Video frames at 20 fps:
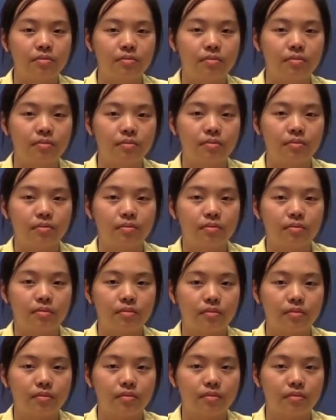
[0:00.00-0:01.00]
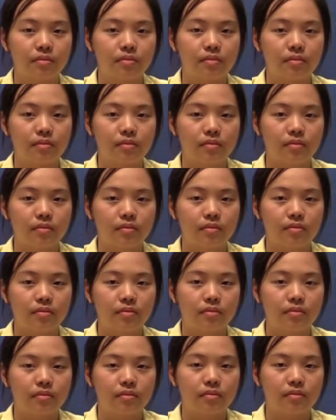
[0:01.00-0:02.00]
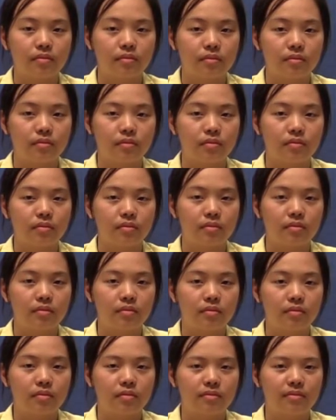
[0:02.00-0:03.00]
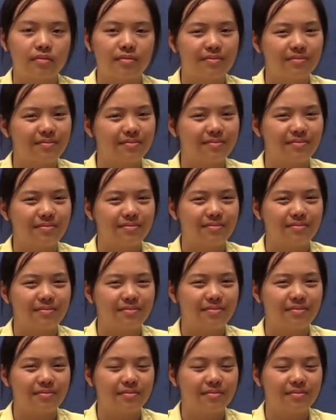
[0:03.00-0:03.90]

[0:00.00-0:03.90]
The person shown says nothing.